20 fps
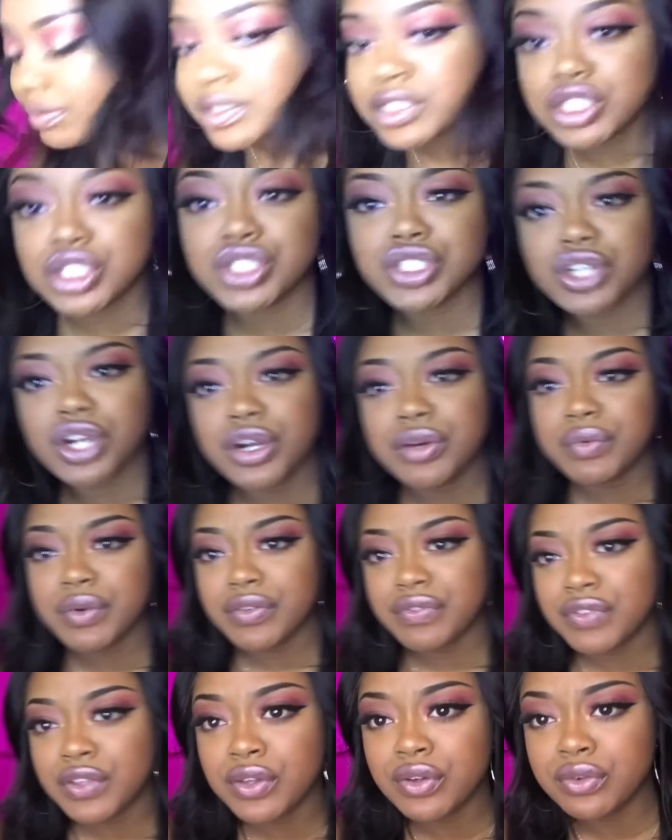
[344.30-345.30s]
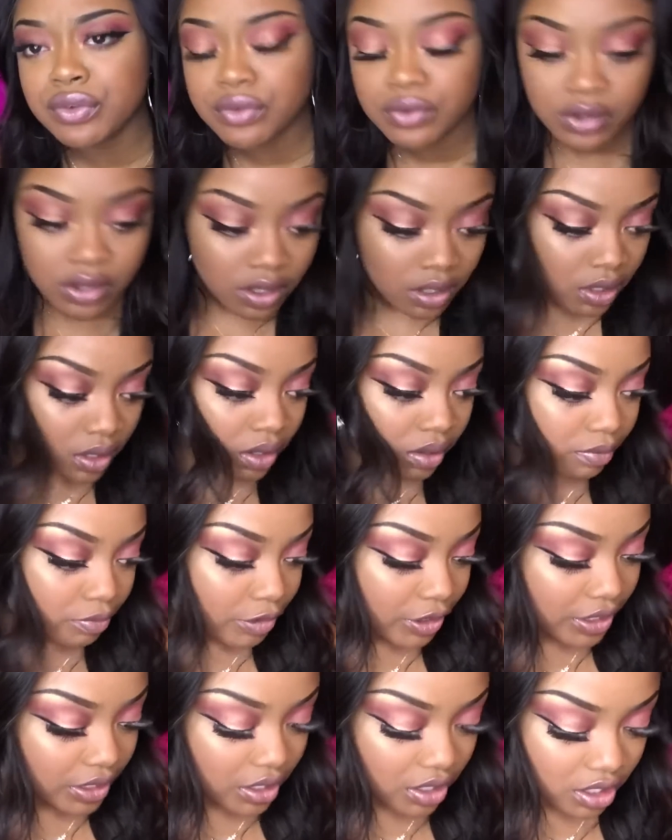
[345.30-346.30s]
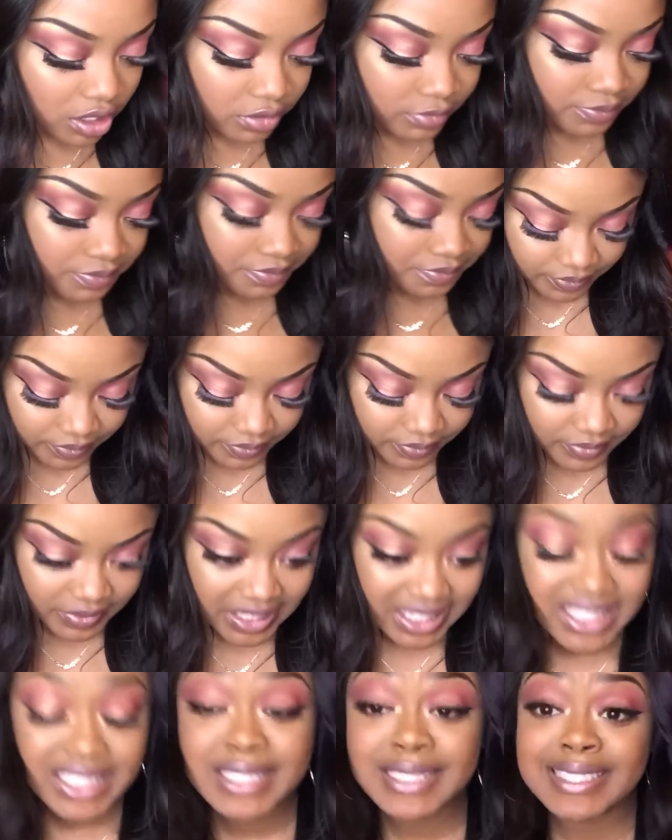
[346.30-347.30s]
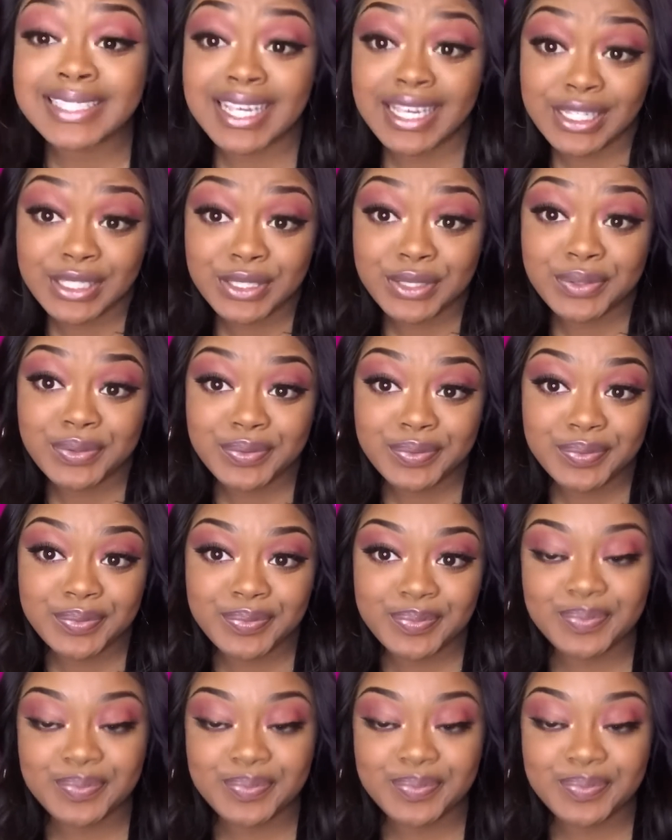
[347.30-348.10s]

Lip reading: was a short review, but stay tuned.